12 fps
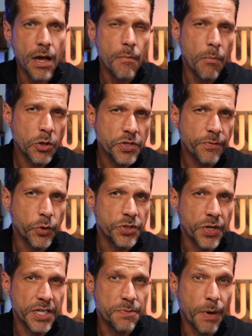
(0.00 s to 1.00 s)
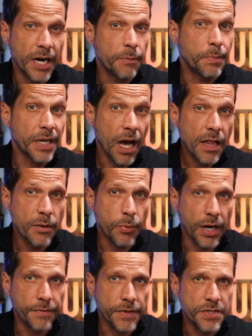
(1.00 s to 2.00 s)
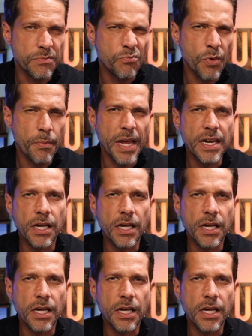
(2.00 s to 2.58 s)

Most of what transpired beyond the breakfast remained a